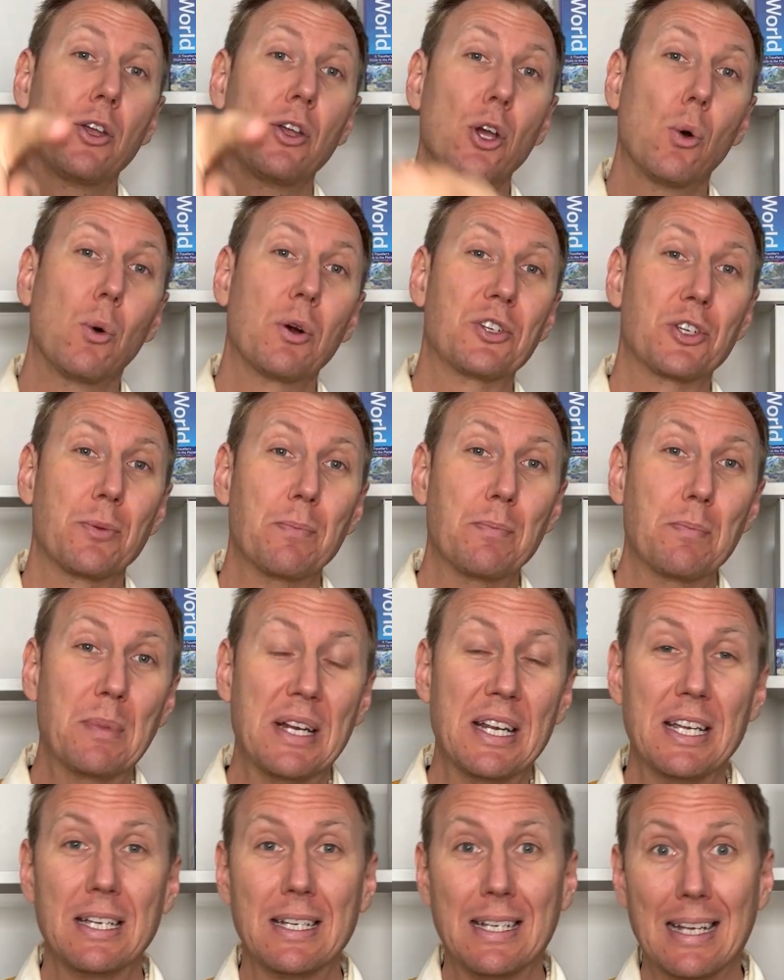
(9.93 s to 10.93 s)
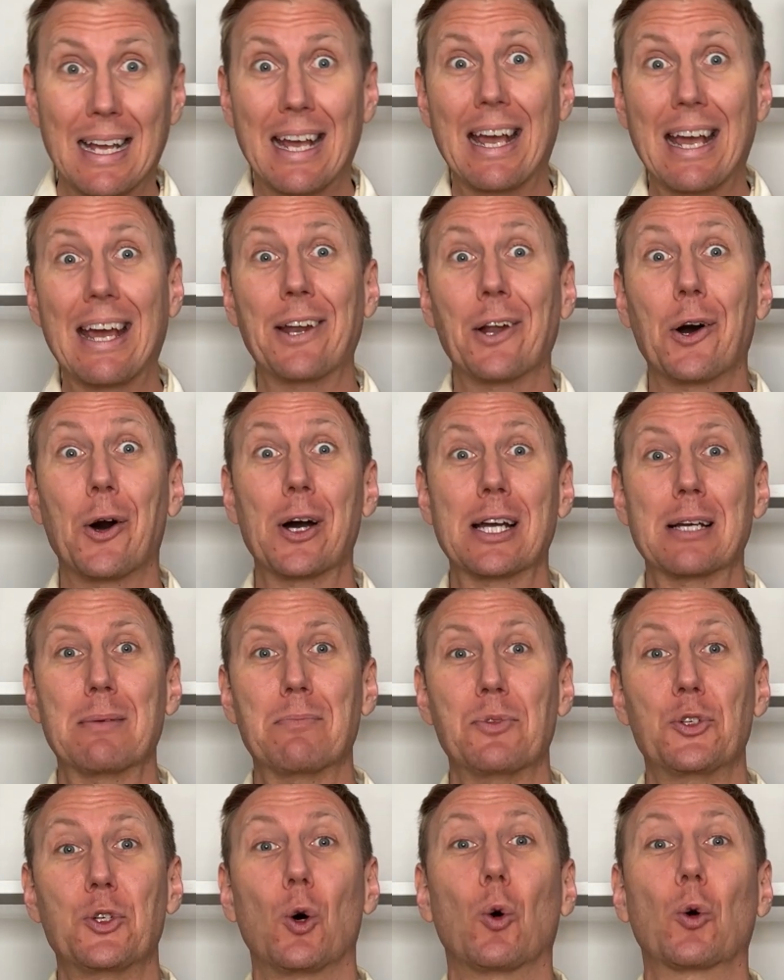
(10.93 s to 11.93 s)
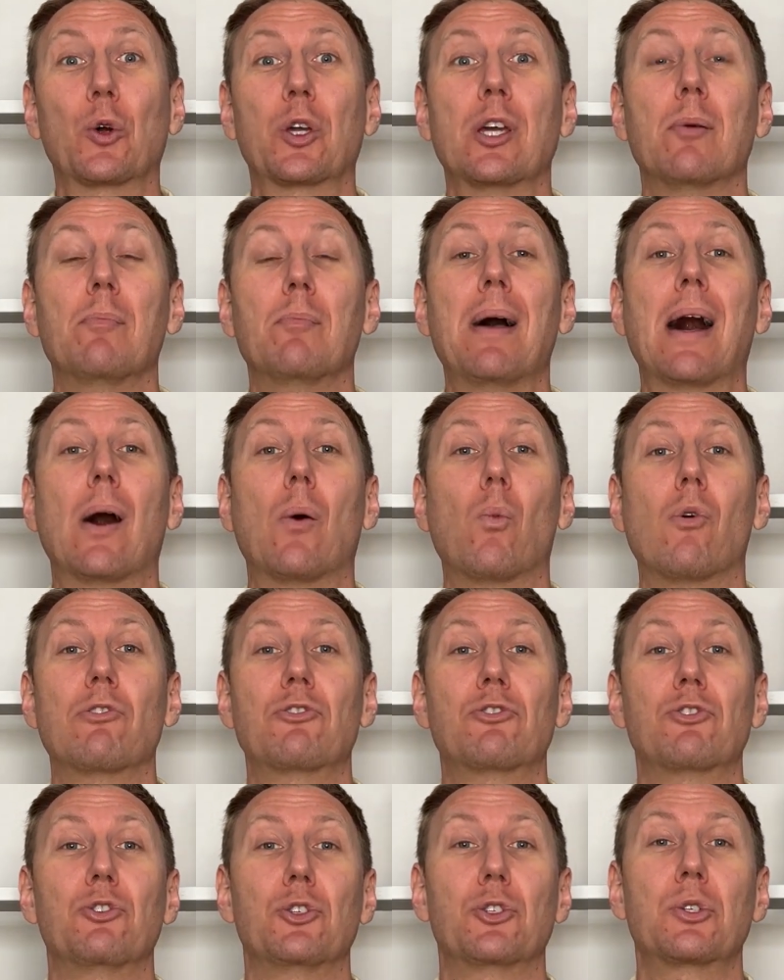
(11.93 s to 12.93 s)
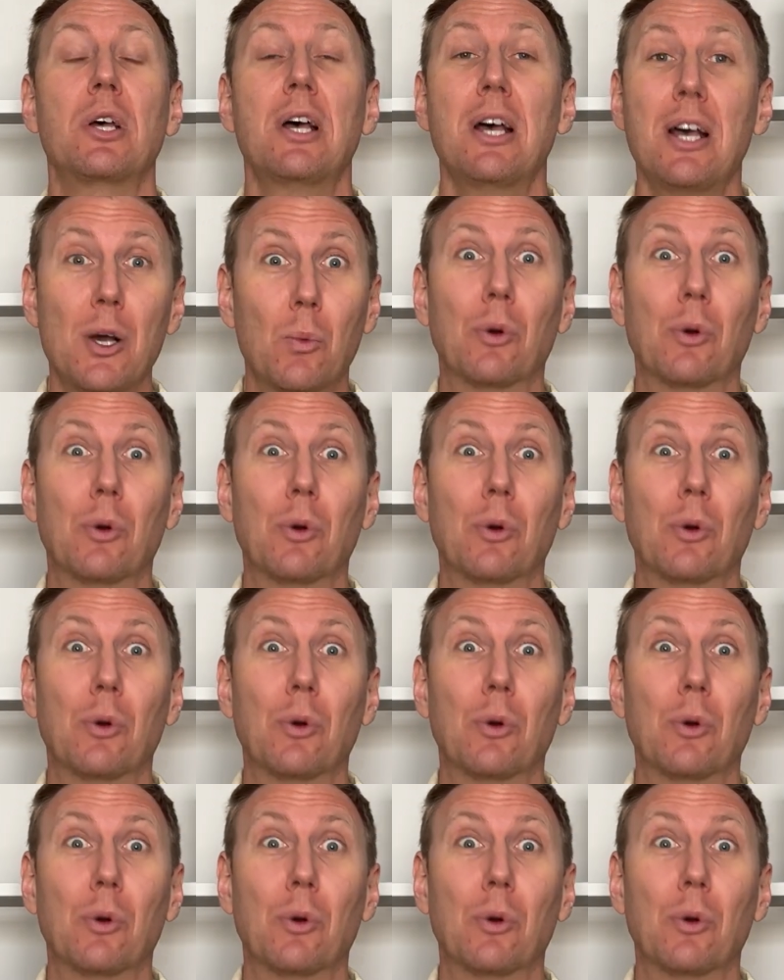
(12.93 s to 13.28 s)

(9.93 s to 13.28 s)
You're watching me and I am talking about watches.